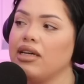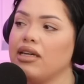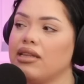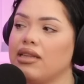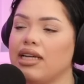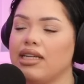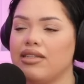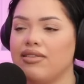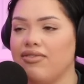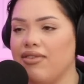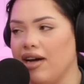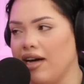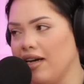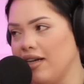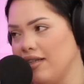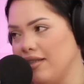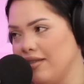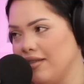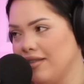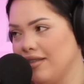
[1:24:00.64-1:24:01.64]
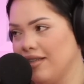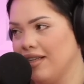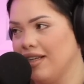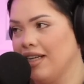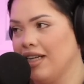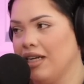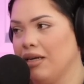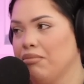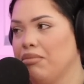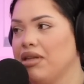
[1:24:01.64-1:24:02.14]
like, that's fine.
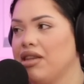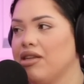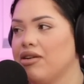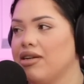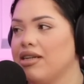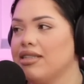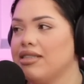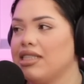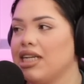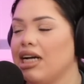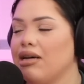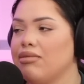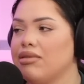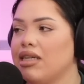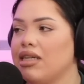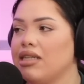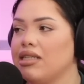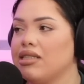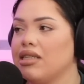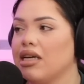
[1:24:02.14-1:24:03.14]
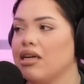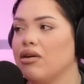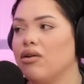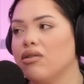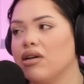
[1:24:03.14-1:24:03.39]
Mm-hmm. But there is times that it's like,